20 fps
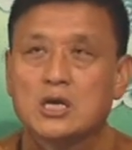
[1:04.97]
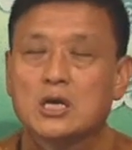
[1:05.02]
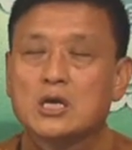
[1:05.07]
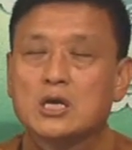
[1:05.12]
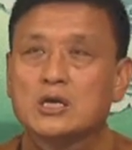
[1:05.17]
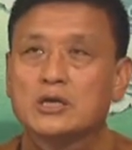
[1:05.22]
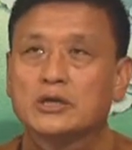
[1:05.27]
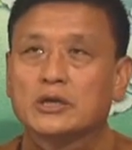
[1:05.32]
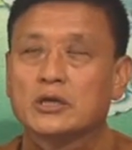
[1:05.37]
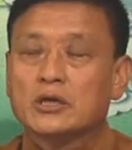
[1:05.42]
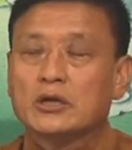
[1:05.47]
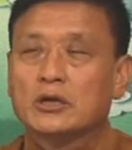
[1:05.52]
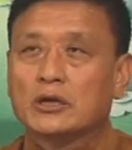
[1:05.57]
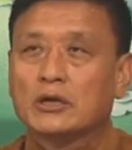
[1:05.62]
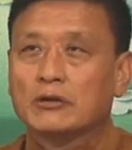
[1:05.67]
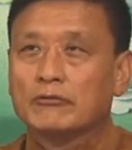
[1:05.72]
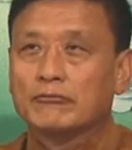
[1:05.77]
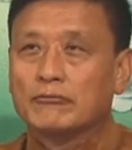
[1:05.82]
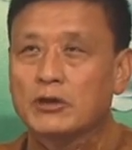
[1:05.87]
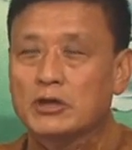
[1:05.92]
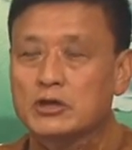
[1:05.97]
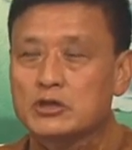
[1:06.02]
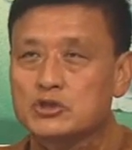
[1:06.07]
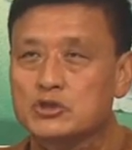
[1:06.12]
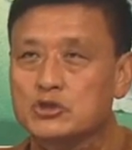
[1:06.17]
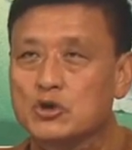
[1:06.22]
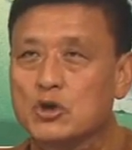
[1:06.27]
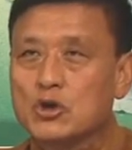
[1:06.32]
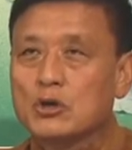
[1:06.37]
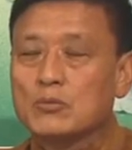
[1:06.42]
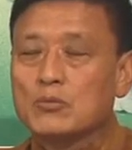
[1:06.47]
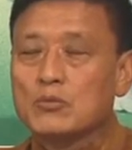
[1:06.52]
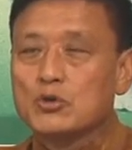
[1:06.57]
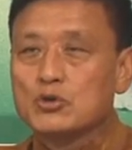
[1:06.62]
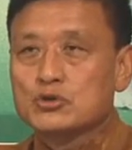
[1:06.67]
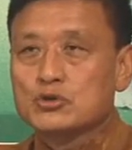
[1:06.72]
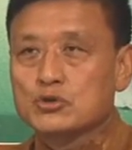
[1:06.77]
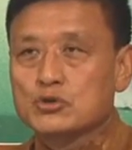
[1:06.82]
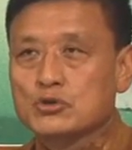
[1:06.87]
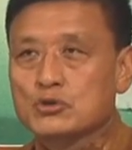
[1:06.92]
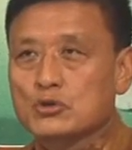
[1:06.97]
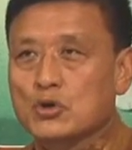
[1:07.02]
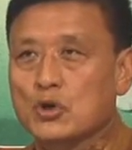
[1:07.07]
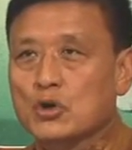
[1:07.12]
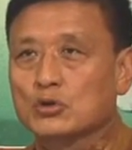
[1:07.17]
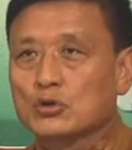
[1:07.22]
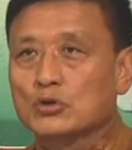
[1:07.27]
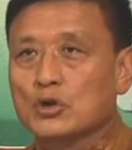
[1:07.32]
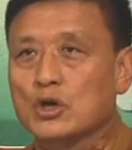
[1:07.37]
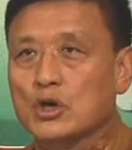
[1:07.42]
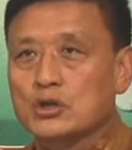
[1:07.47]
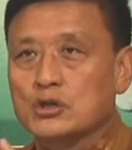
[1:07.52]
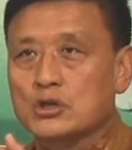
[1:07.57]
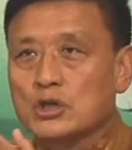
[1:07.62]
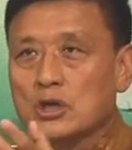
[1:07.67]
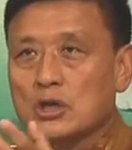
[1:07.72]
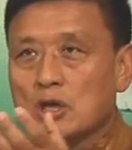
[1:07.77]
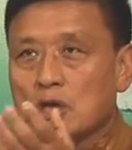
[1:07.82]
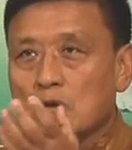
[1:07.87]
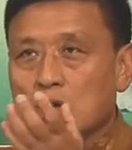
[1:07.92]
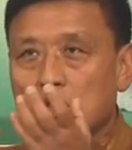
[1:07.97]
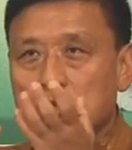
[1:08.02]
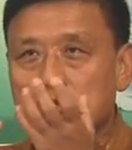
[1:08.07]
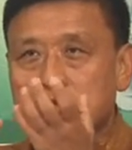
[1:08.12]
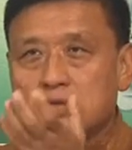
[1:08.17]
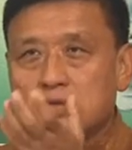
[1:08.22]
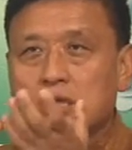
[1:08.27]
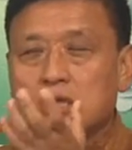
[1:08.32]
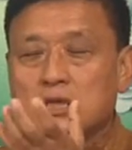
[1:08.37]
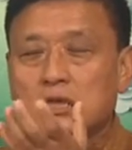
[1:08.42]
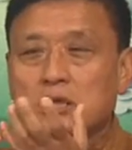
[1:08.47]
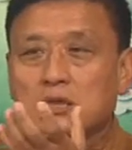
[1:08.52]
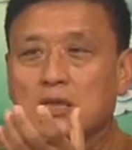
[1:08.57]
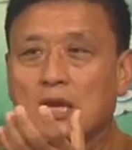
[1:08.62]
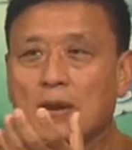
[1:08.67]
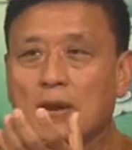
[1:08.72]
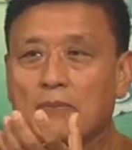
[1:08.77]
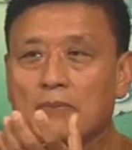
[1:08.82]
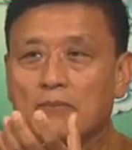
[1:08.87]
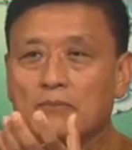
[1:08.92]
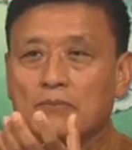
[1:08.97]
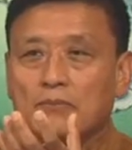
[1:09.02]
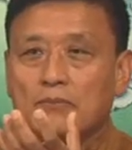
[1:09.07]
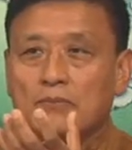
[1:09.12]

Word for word: a recurring event, strong emotions, strong thoughts, seeing them,